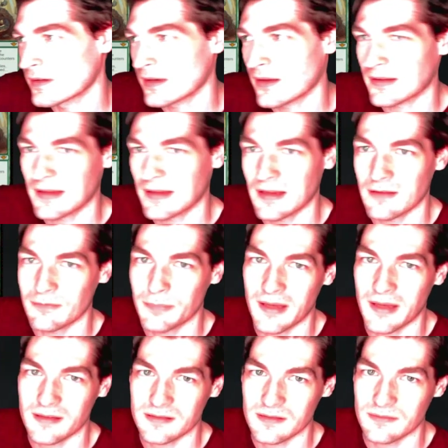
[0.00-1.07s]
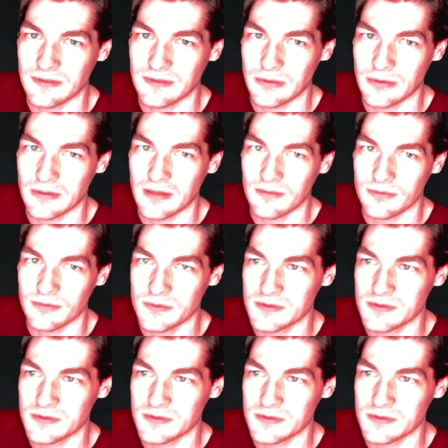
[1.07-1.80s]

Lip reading: I can't pass up Fiery Confluence.